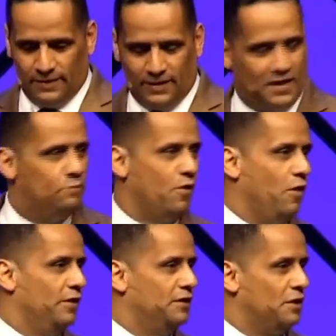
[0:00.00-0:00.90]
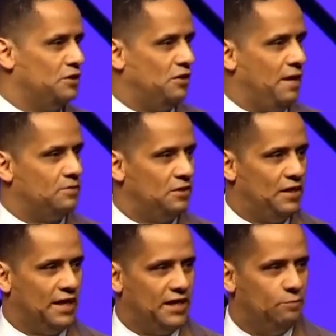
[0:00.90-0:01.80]
Keep rowing. Turn to your neighbor and say, You
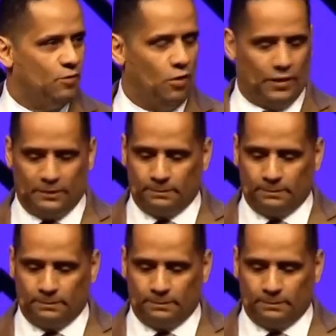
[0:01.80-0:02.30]
got to keep rowing.